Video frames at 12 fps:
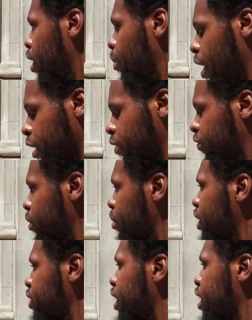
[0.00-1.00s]
Apocrypha
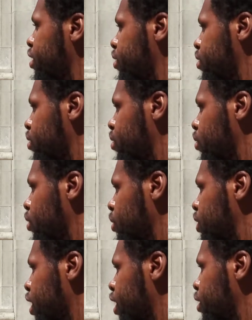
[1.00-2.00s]
means hidden. You know
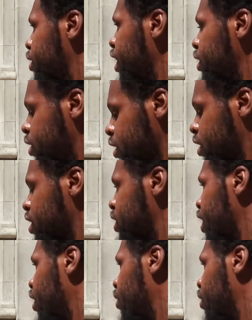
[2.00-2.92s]
what I'm saying? They took this out.